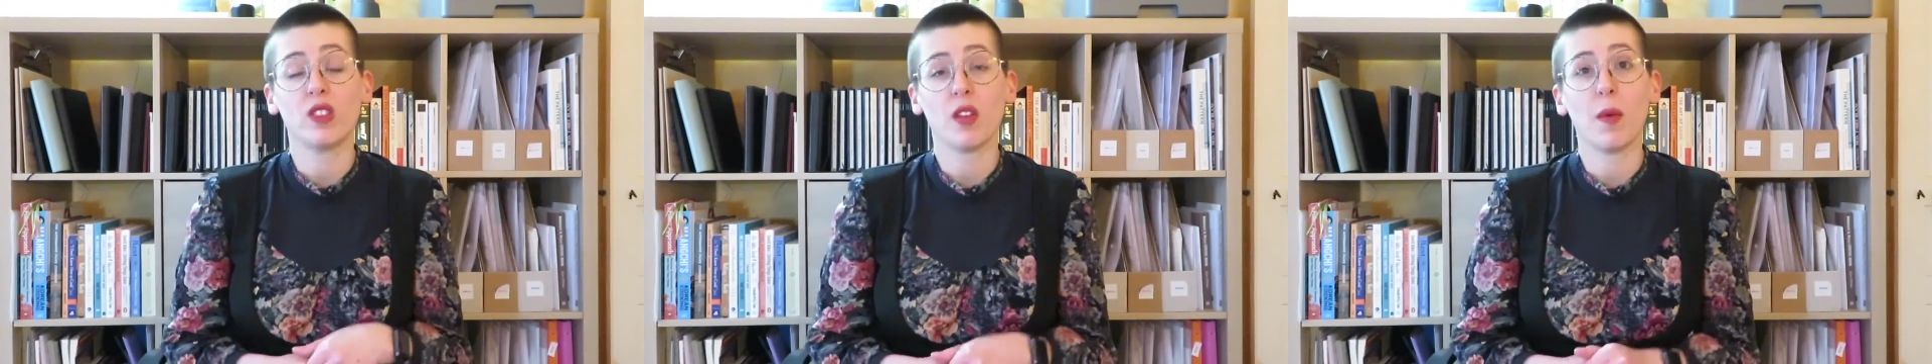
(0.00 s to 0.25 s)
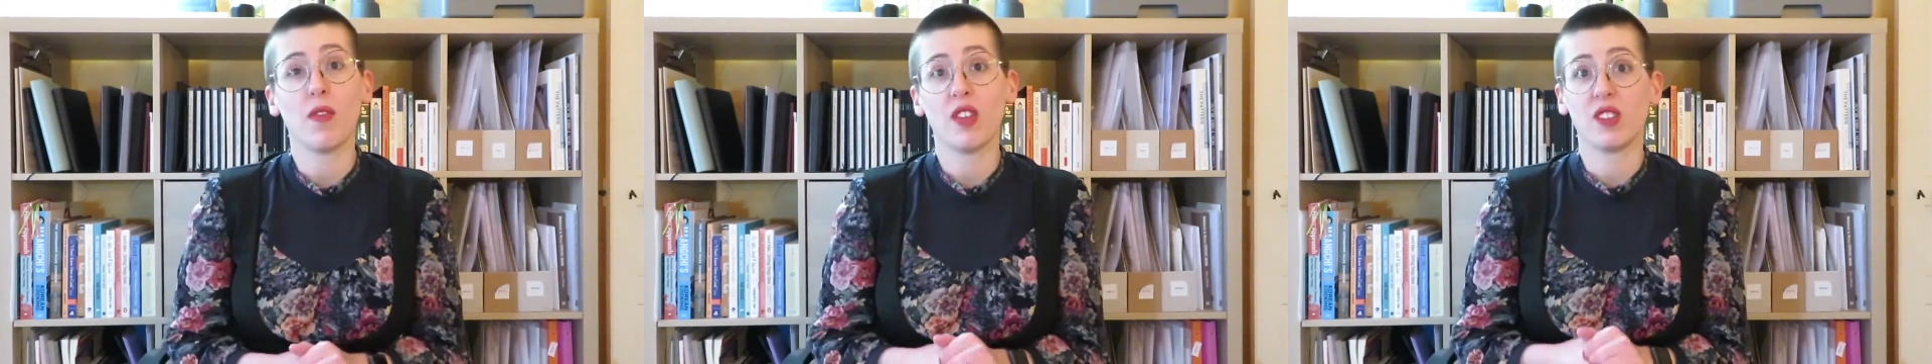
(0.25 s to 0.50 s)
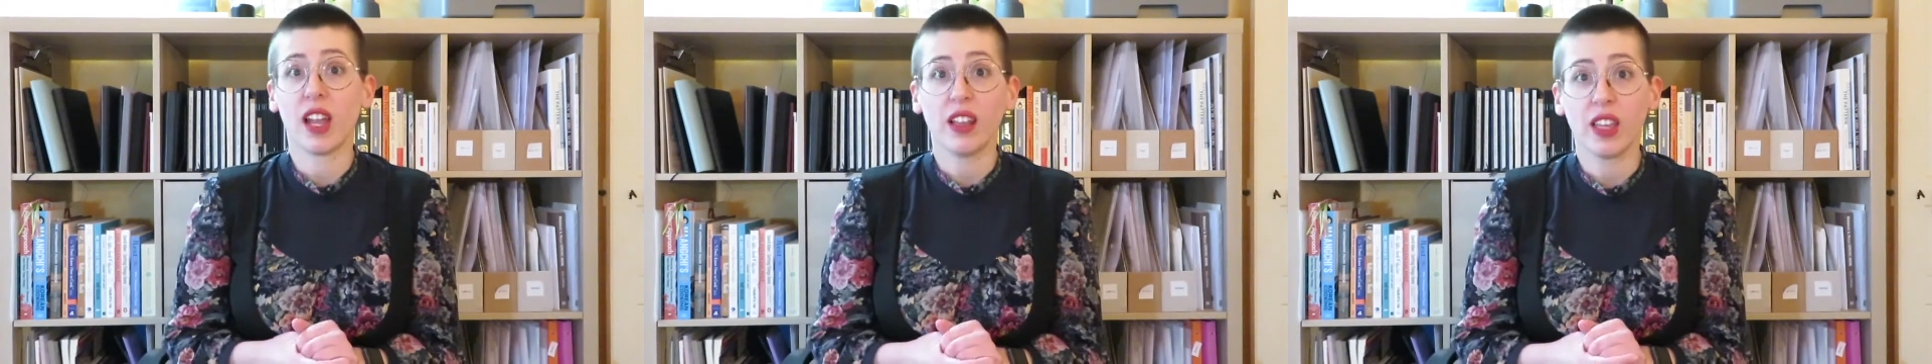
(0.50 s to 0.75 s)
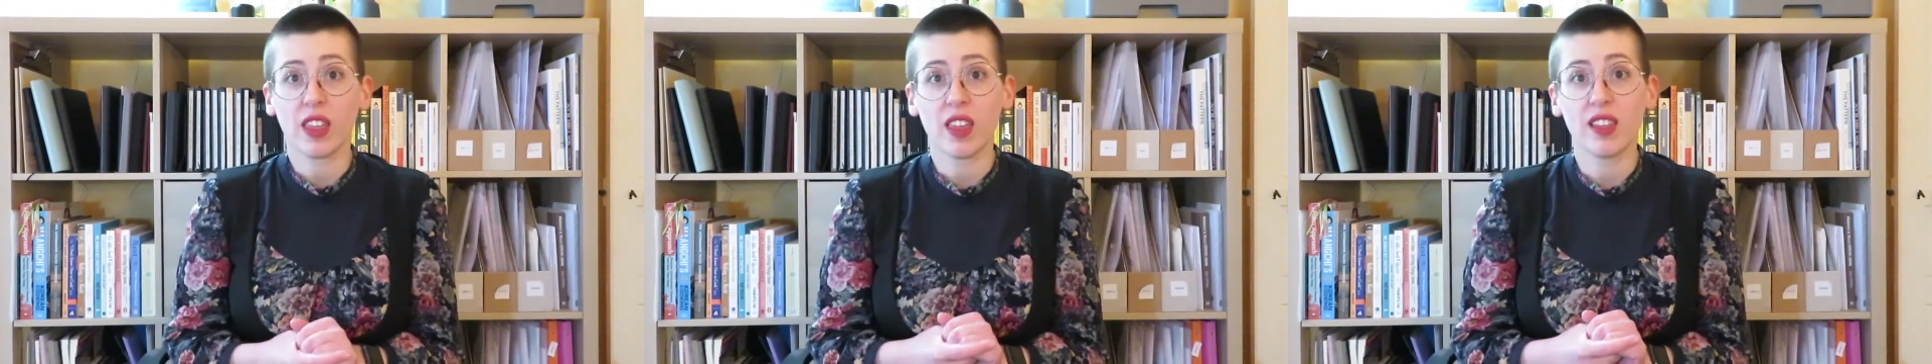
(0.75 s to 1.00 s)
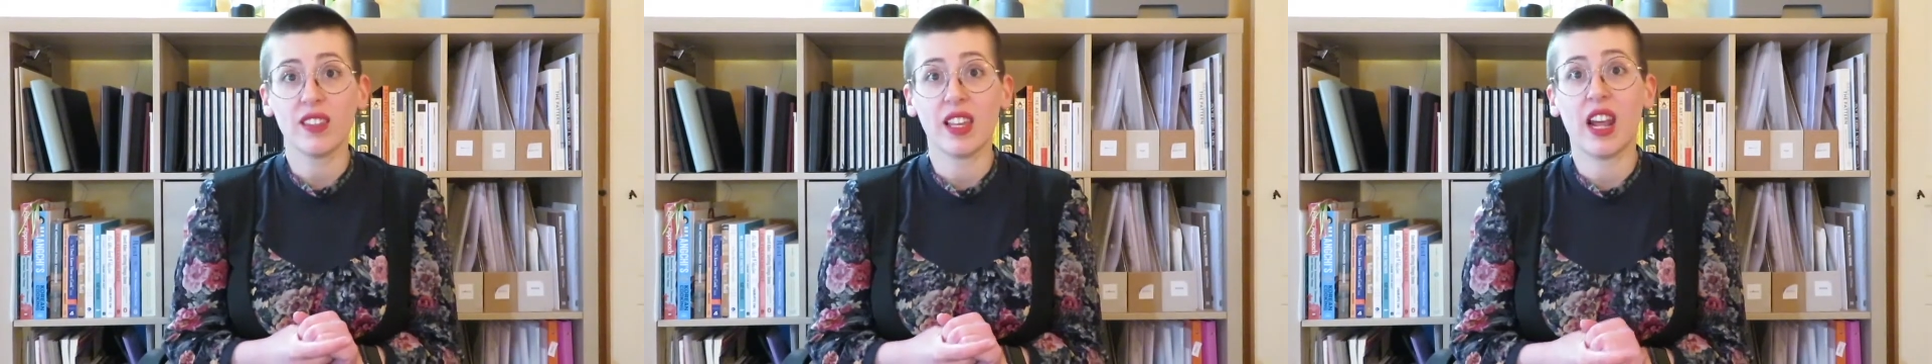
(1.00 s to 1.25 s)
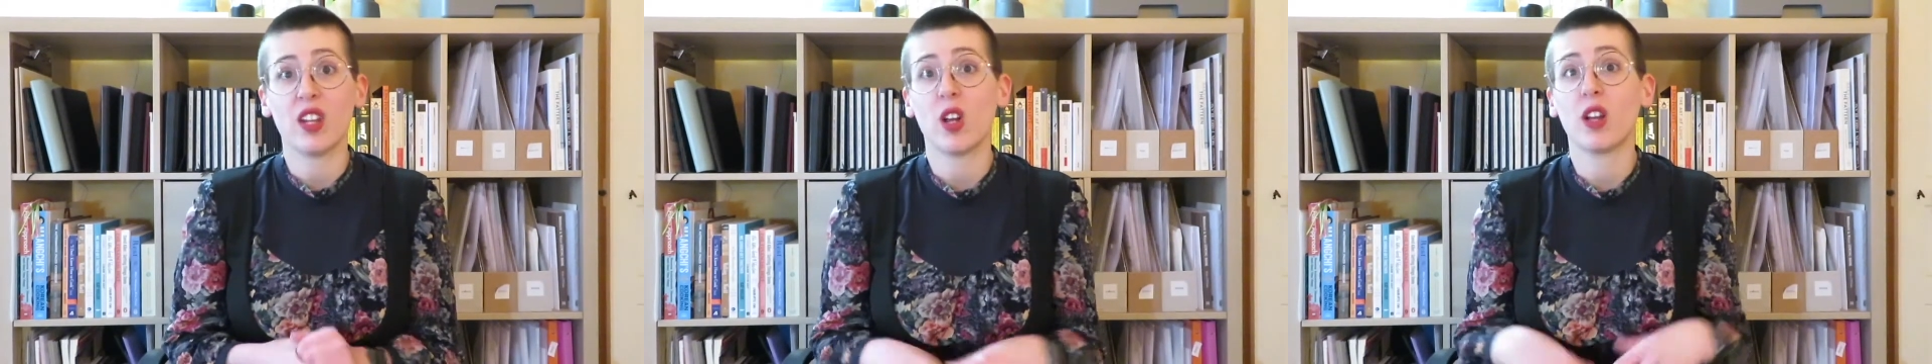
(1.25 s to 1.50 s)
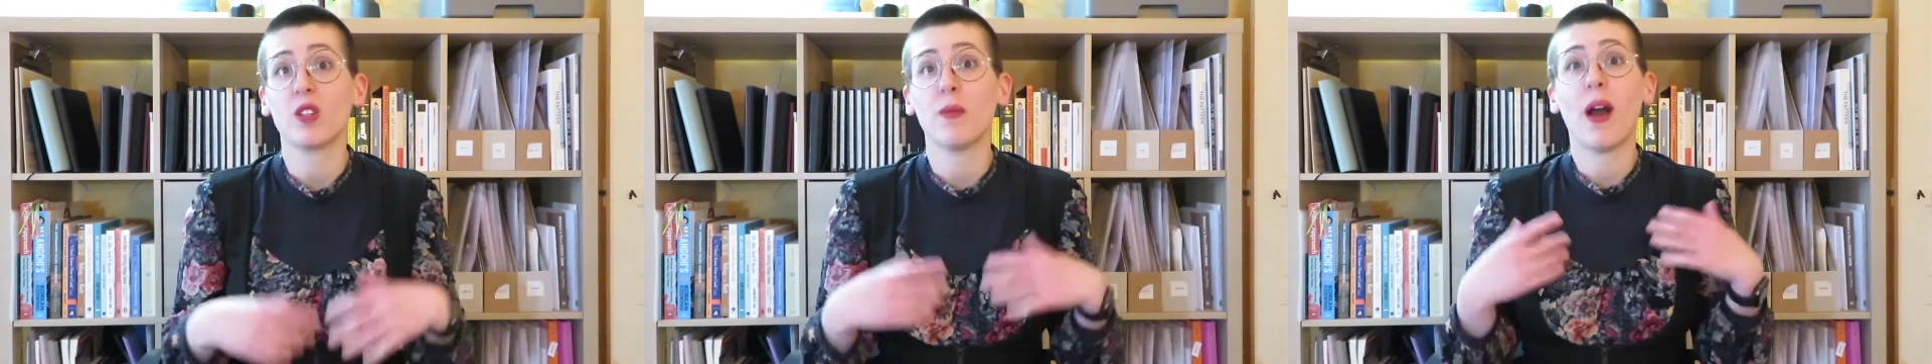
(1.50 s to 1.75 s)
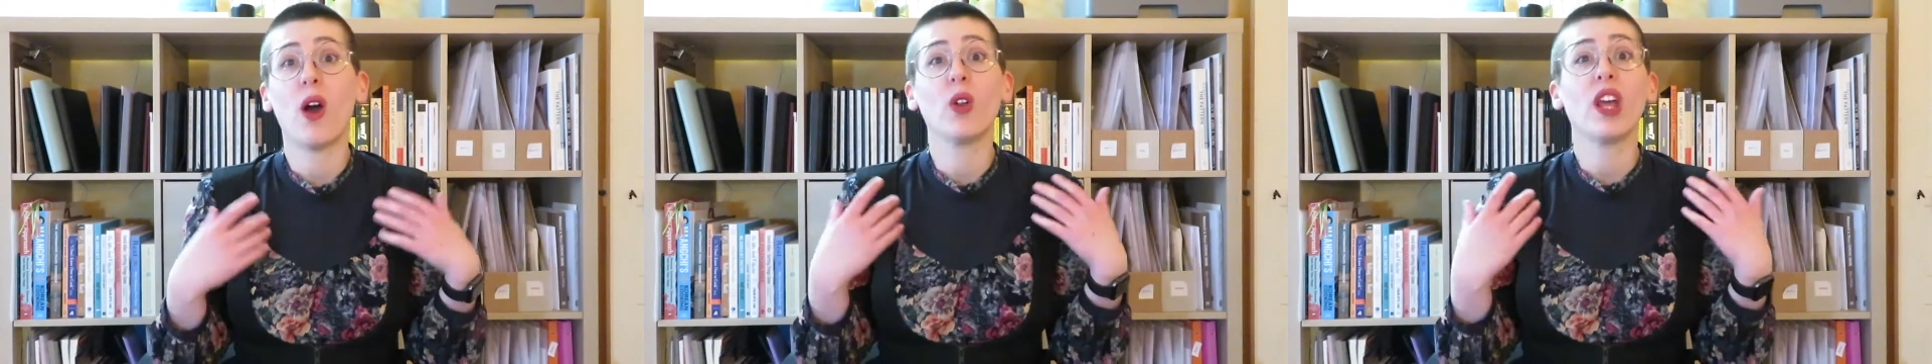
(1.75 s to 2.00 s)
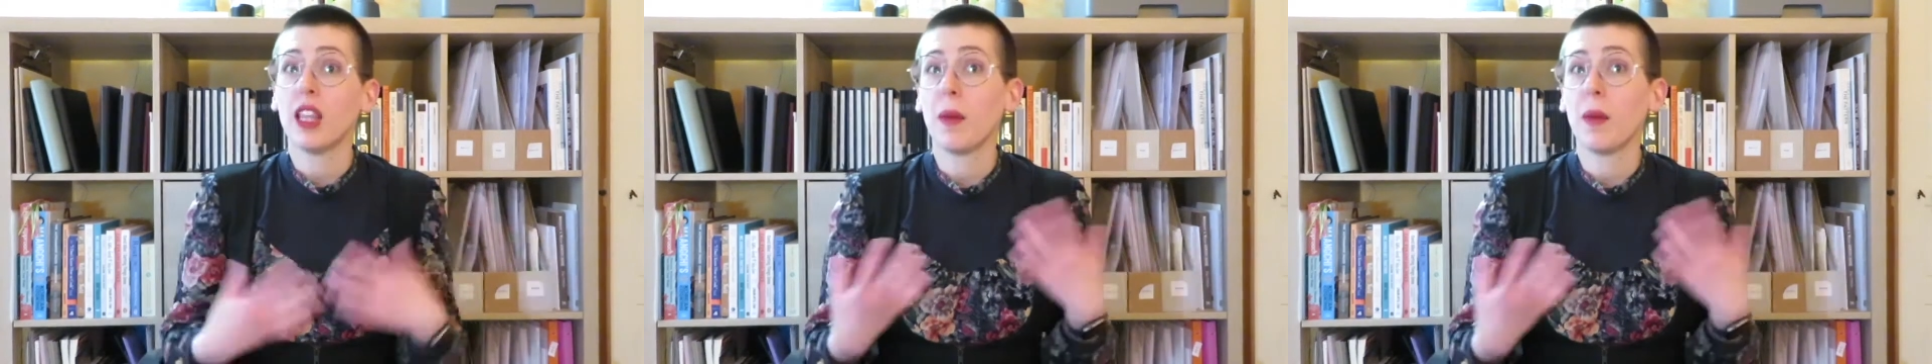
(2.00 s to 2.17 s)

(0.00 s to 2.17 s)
some of the styling things that I talked about,